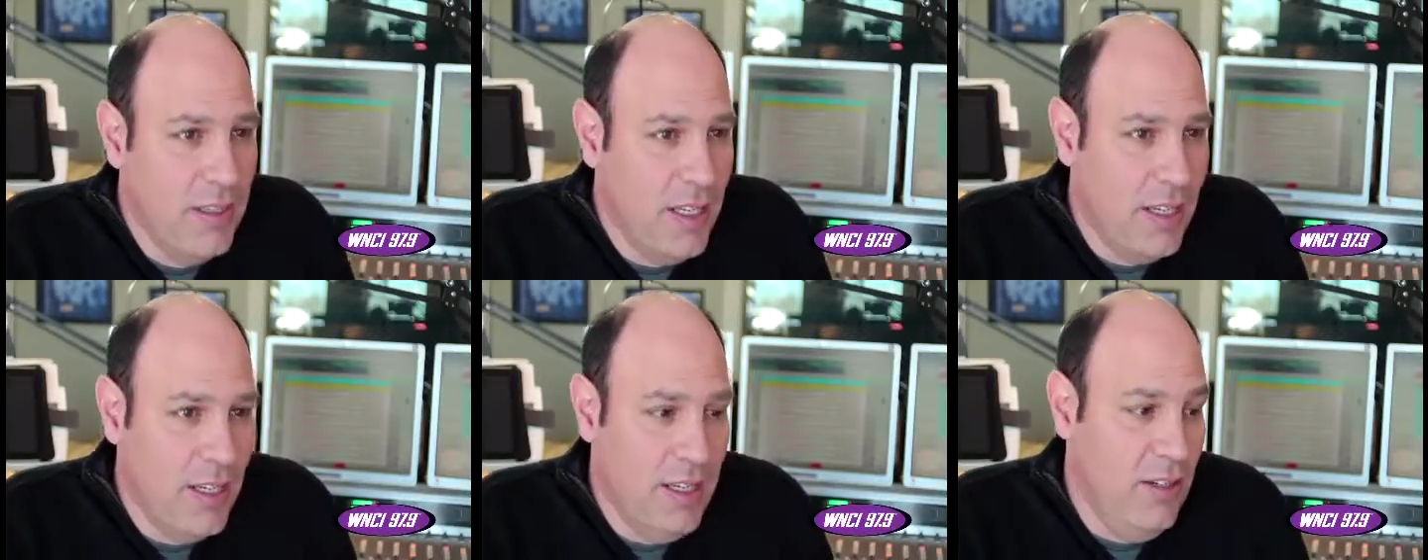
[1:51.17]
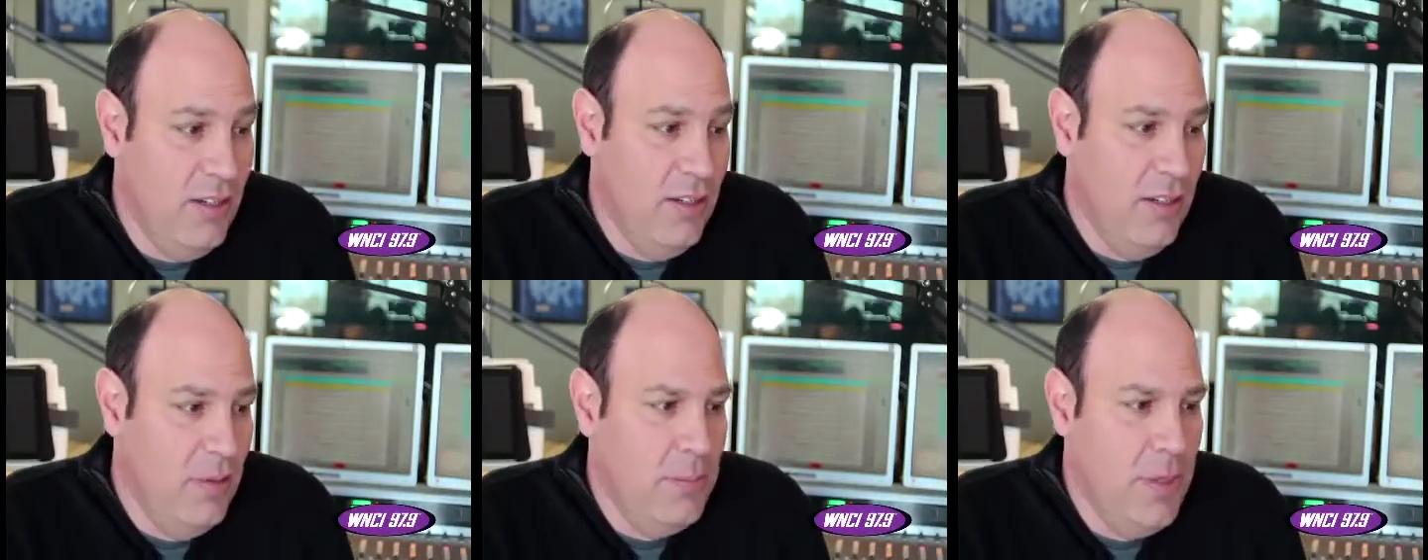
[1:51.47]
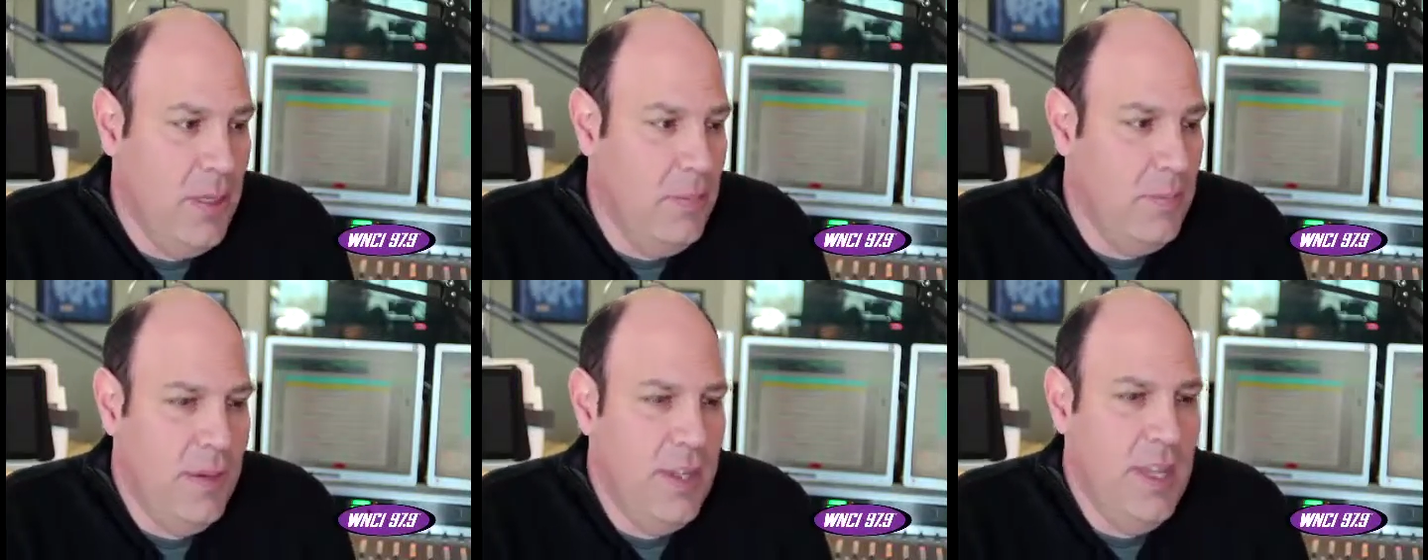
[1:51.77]
They hear the
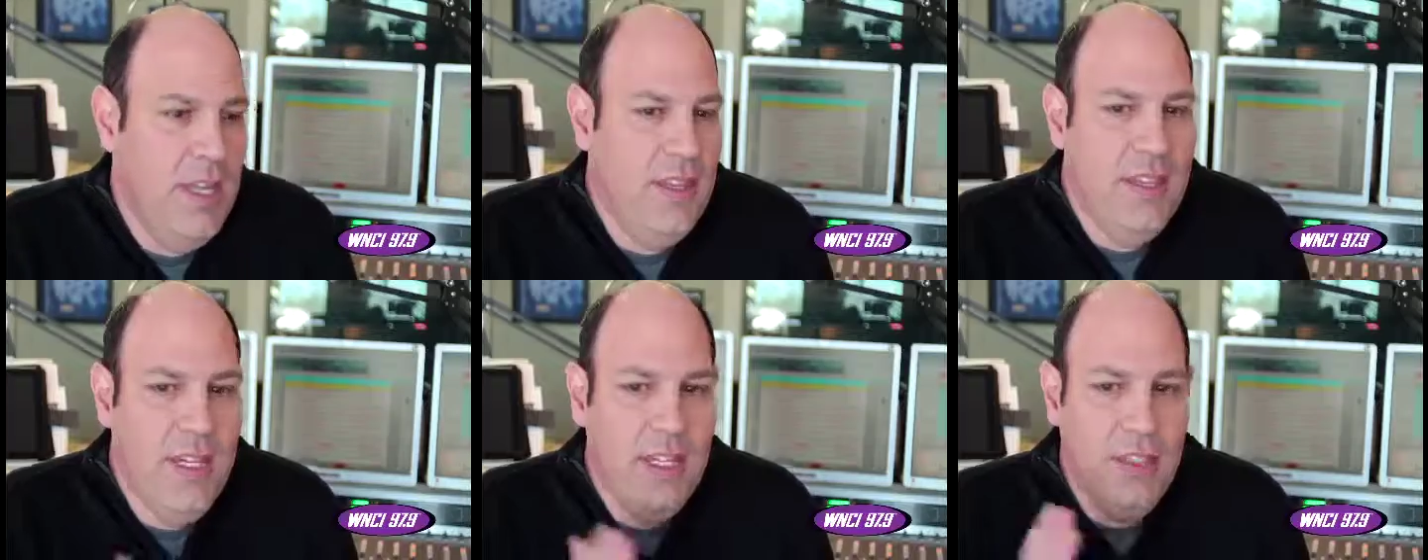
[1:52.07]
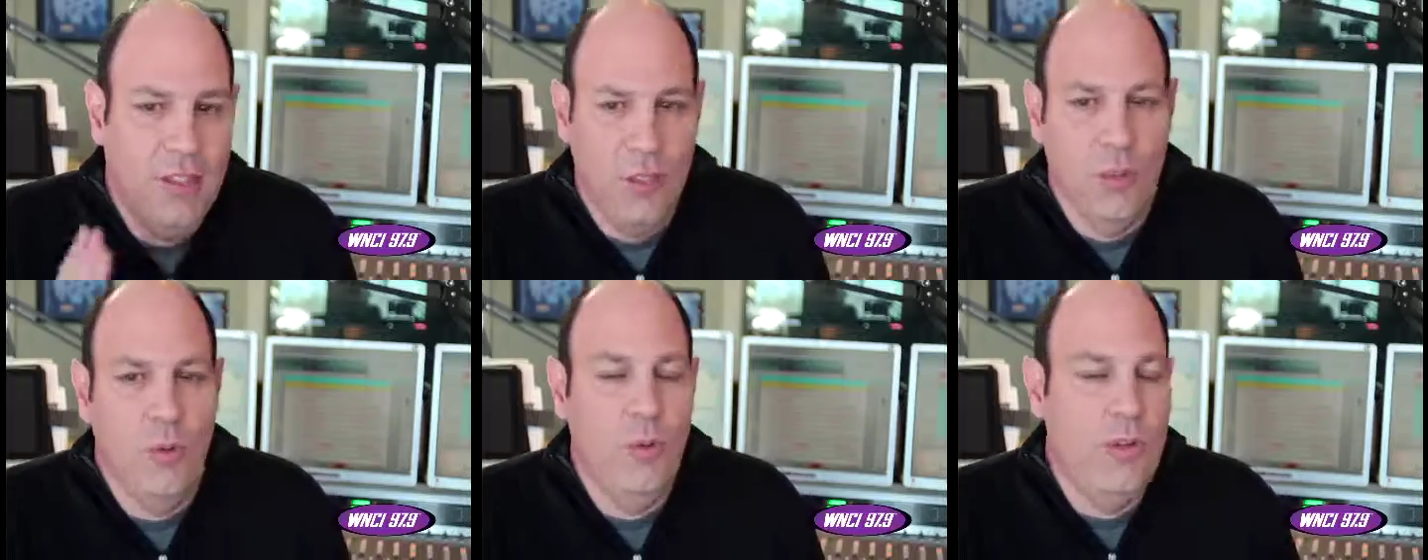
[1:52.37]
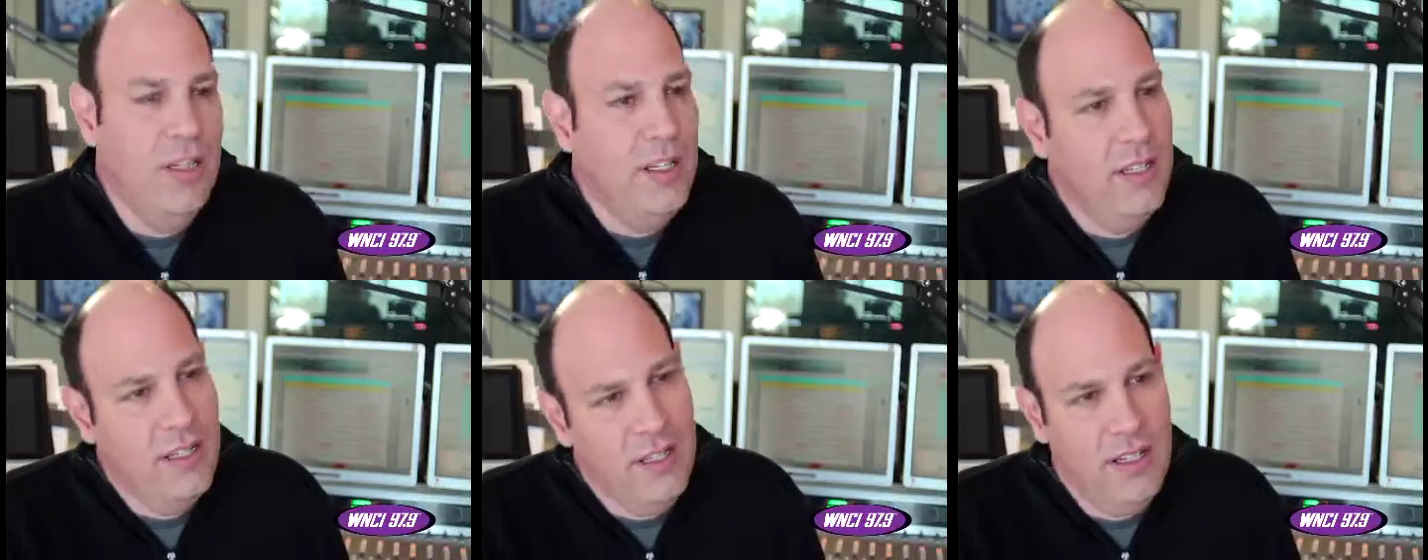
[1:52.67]
people that they
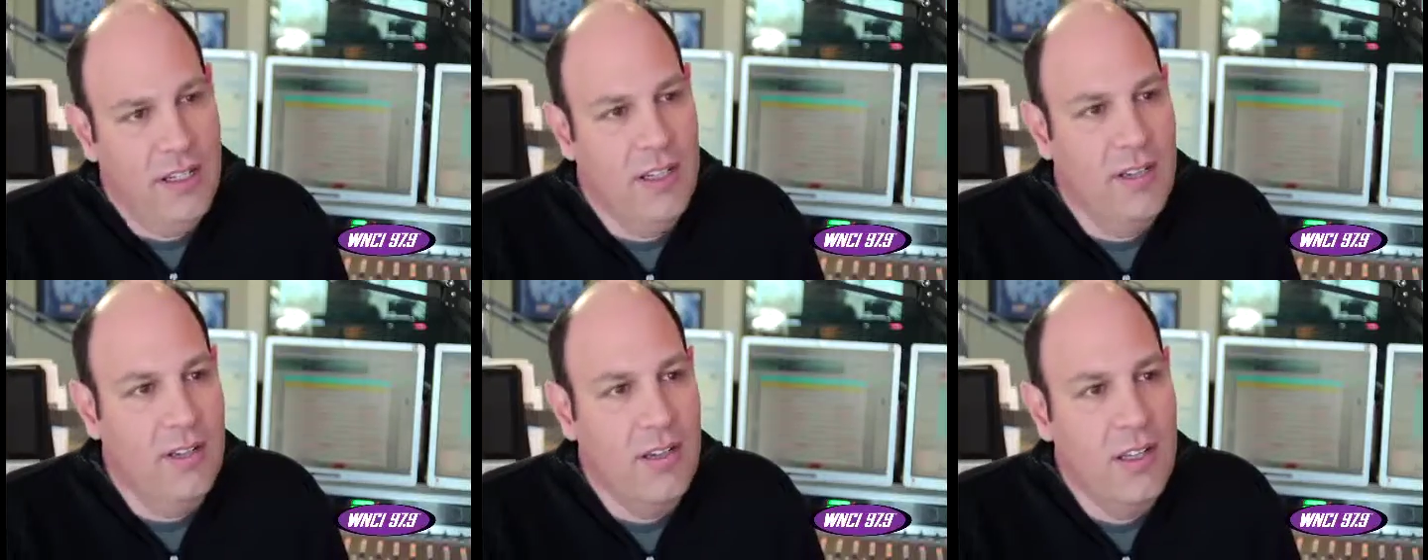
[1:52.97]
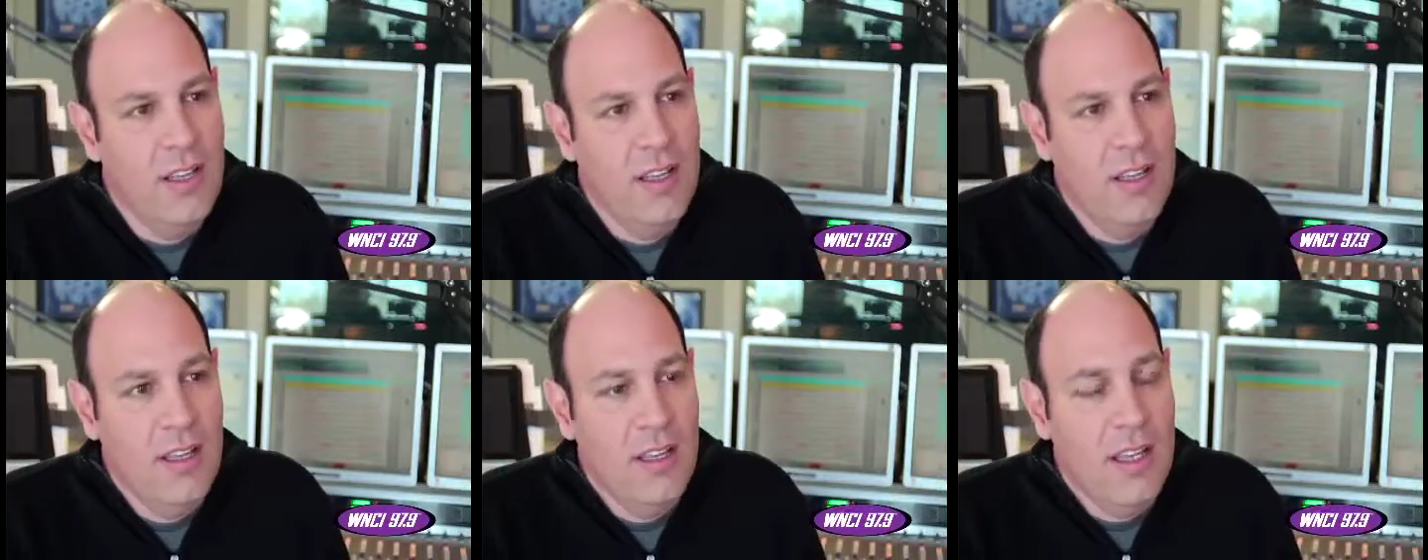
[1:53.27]
tuned in to hear,